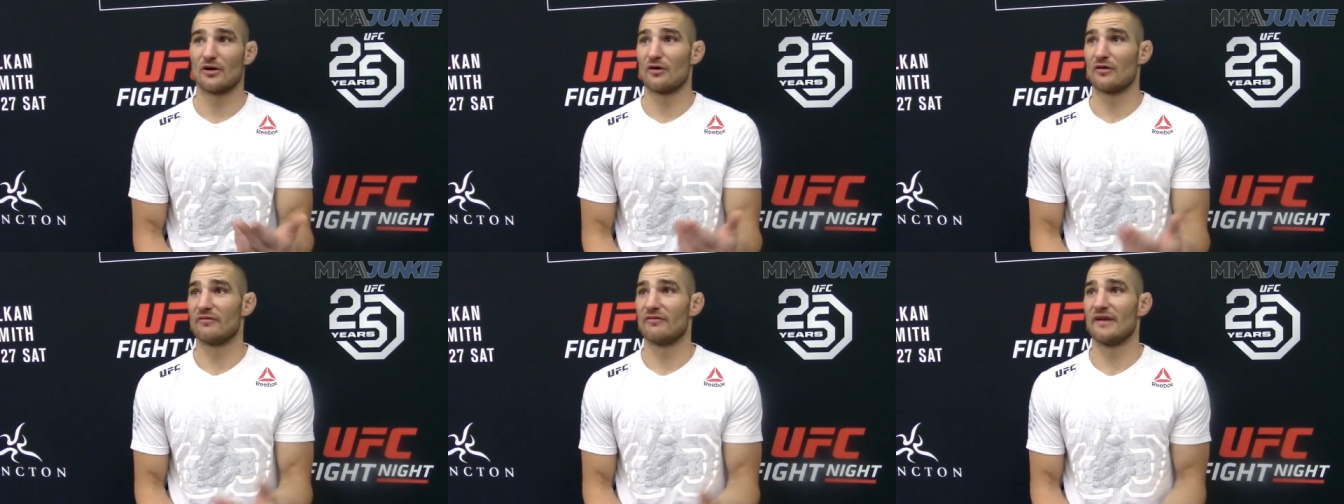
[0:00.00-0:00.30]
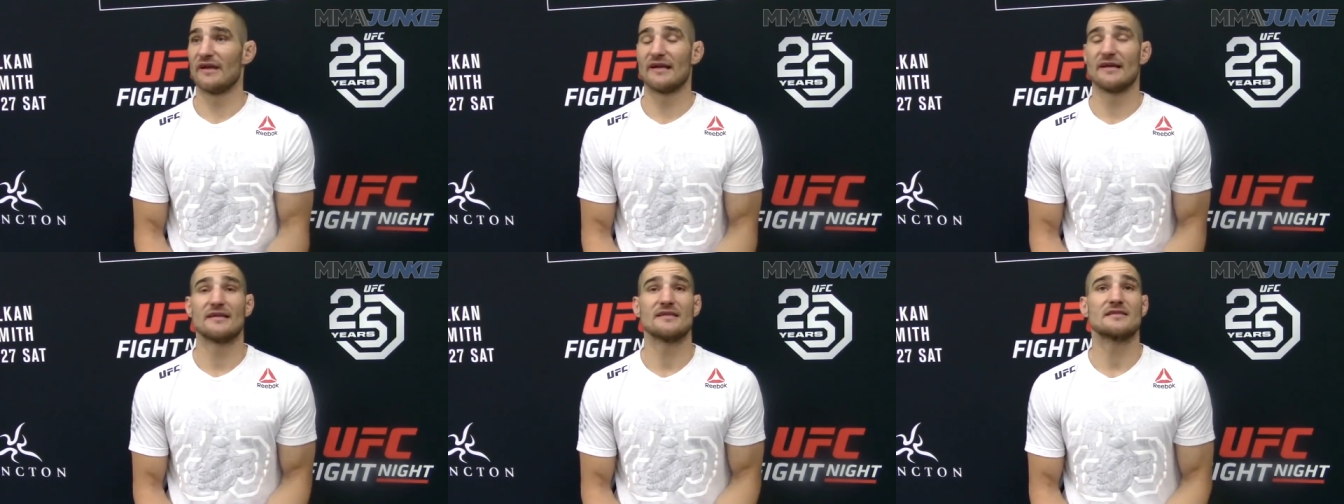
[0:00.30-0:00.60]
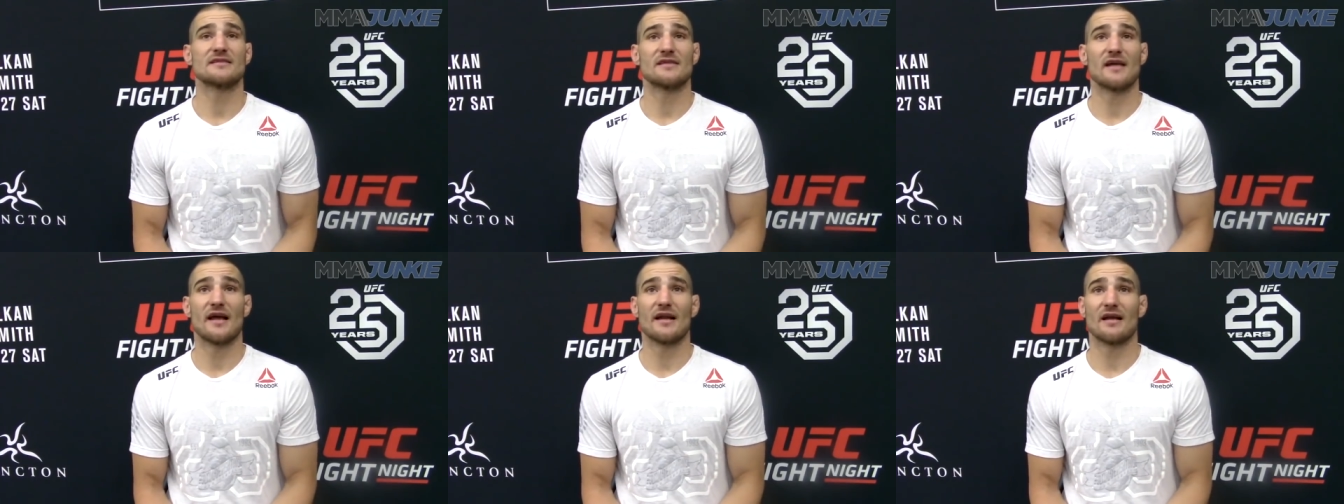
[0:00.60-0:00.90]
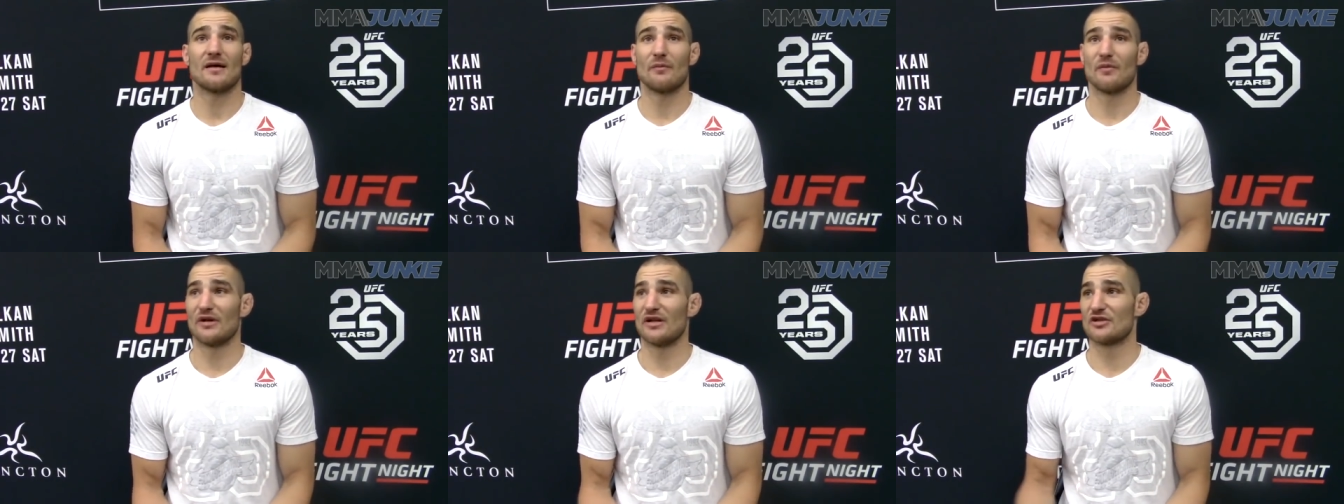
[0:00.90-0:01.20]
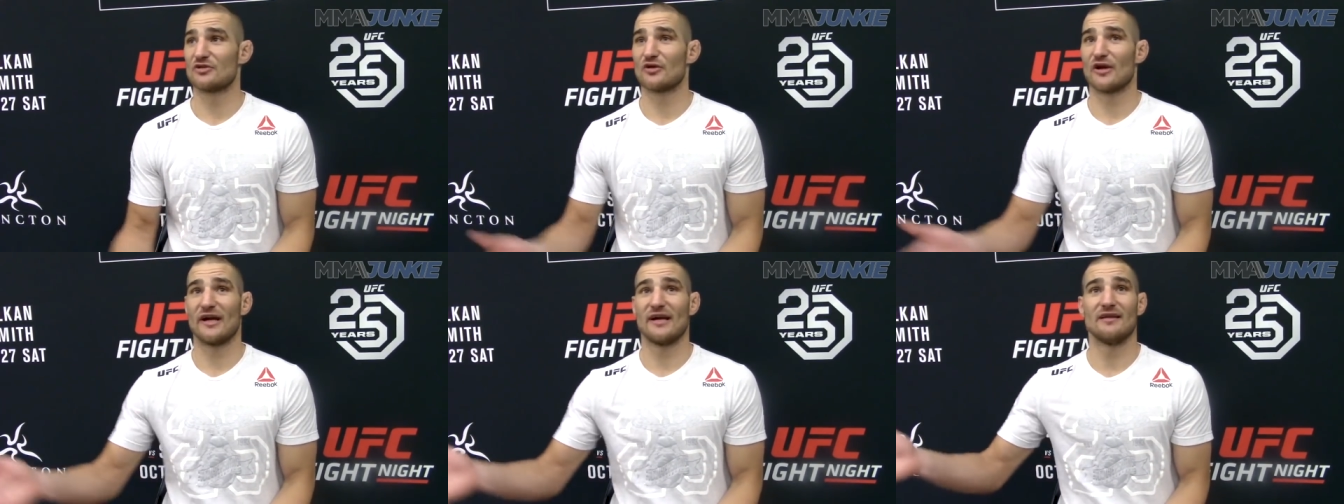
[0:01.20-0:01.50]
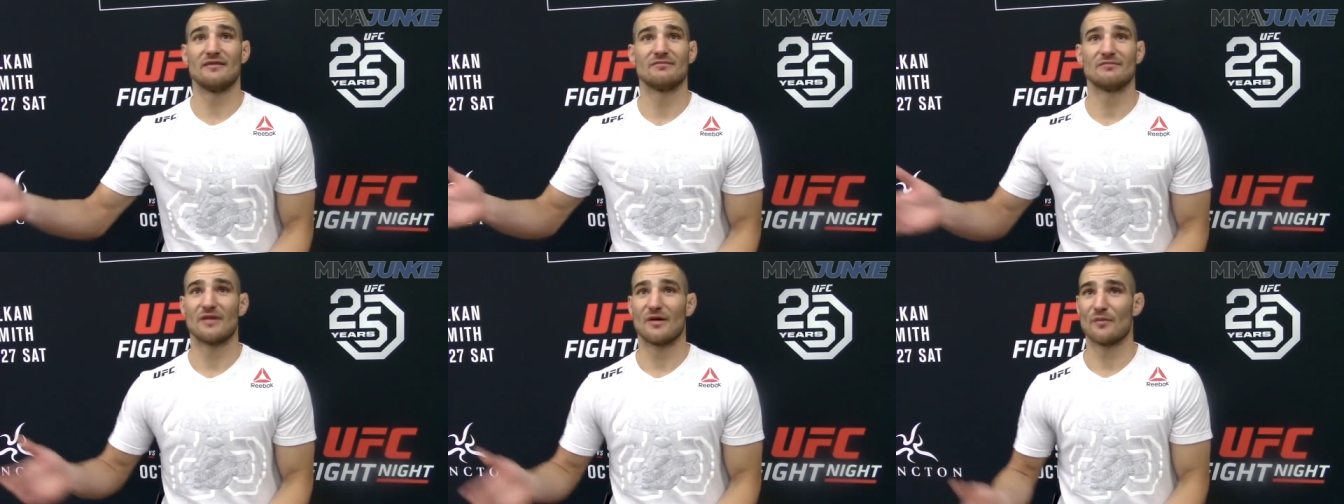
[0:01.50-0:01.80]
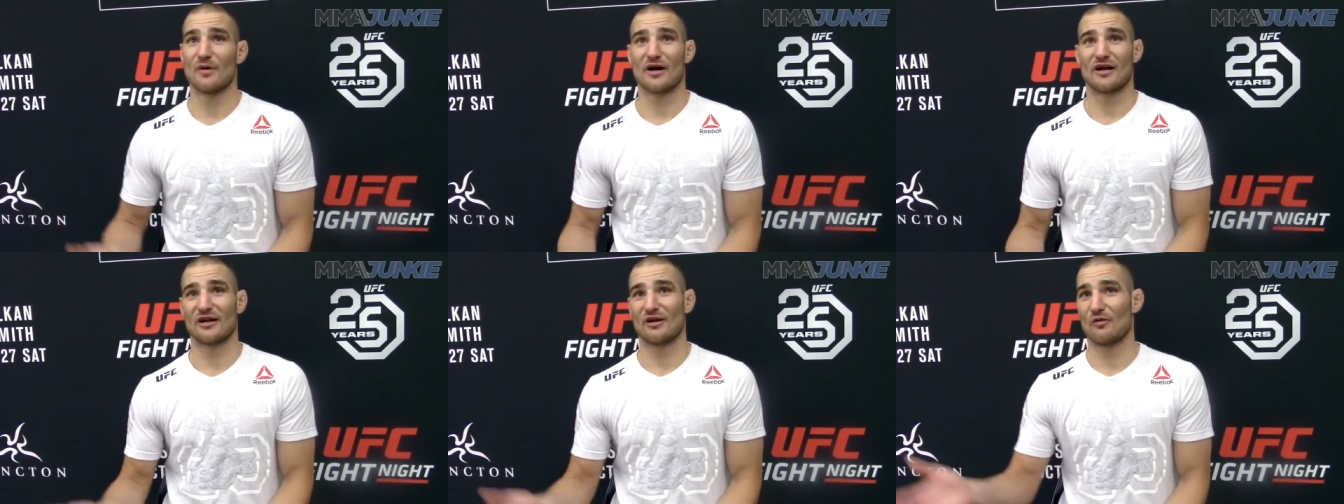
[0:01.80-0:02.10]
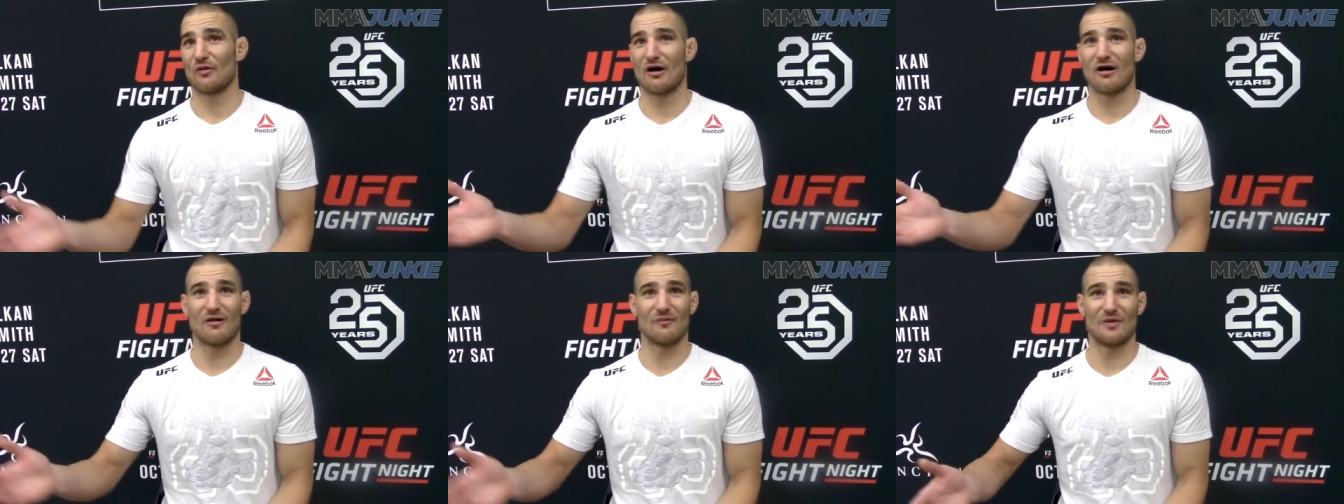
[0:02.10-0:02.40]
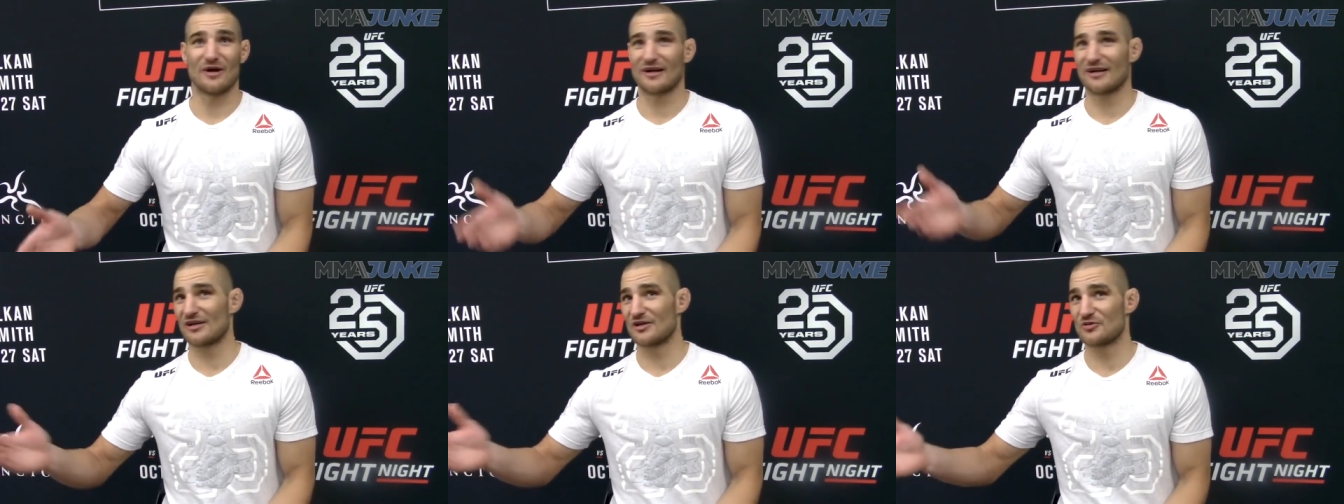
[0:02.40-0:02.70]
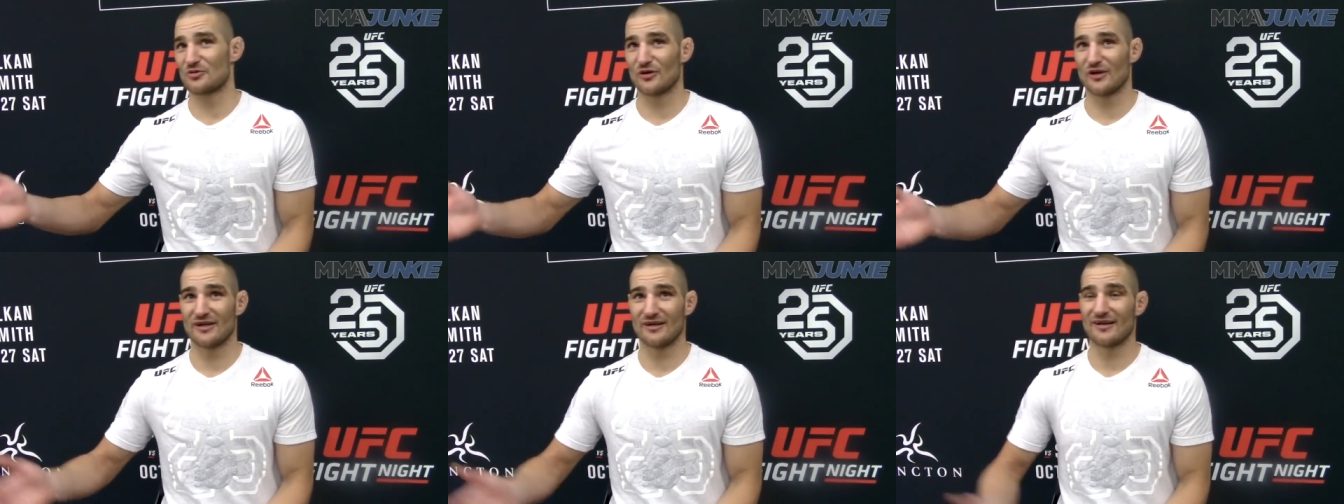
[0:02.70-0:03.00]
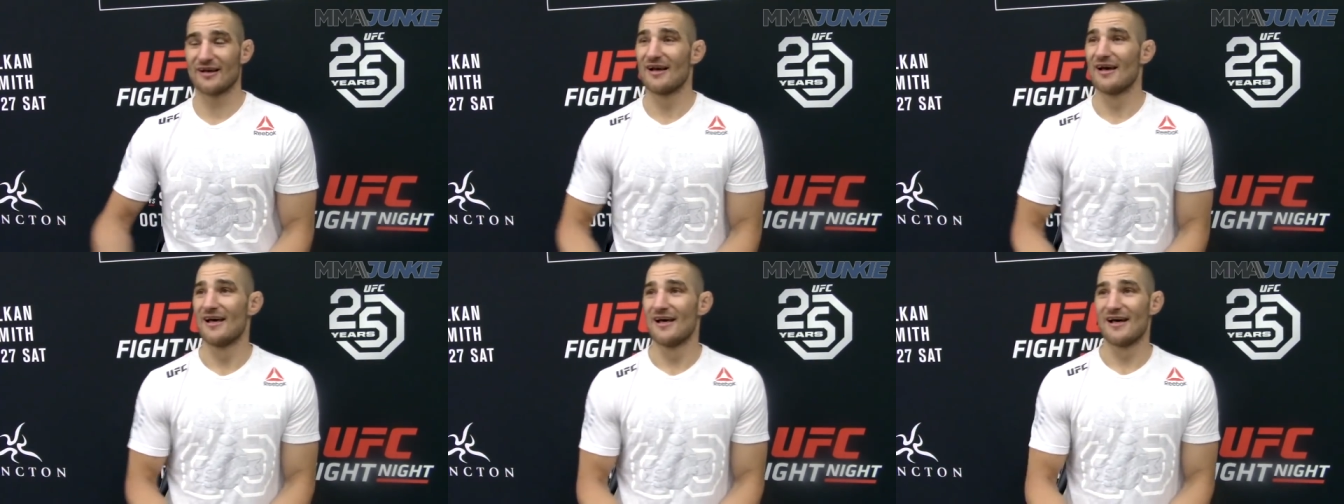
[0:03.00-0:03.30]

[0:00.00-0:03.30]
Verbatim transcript: to go to Vegas and I'm going to train. I'm not going to go out. I'm not going to drink.